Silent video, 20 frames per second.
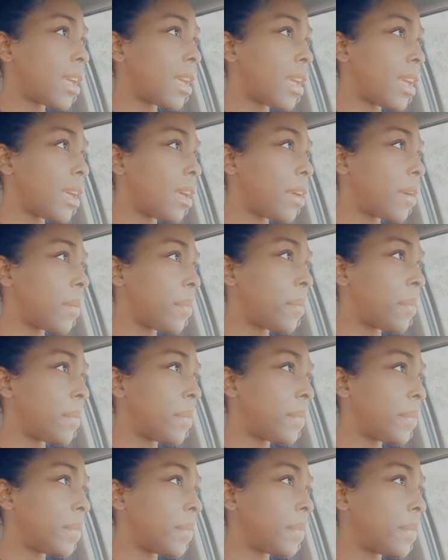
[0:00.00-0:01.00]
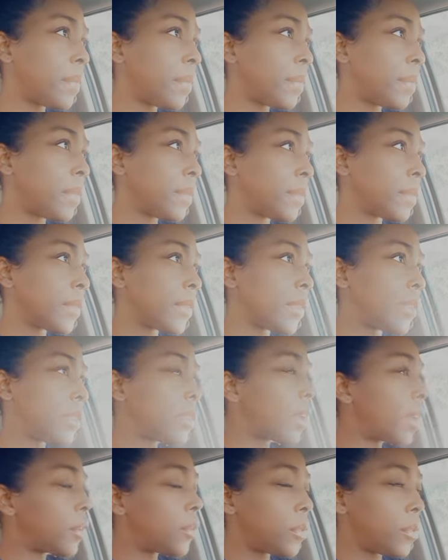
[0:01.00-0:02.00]

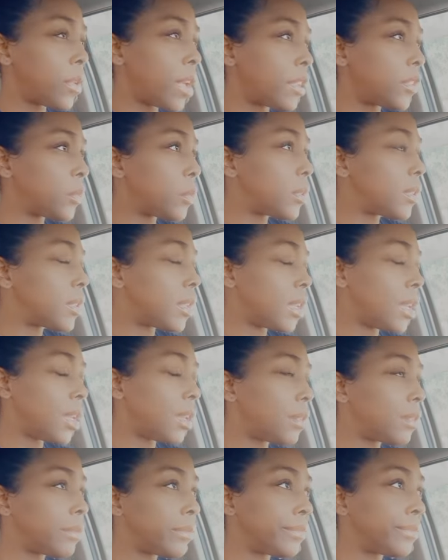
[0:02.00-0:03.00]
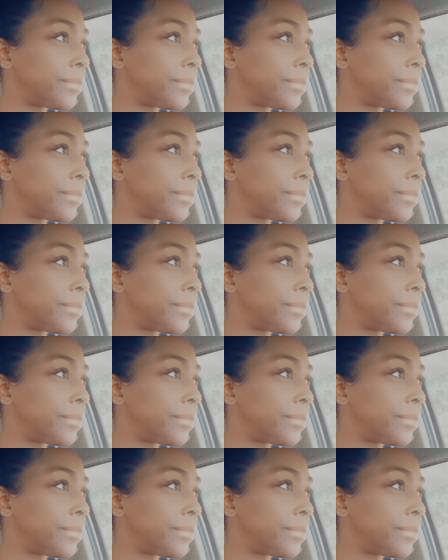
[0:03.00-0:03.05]
Jano, as we say,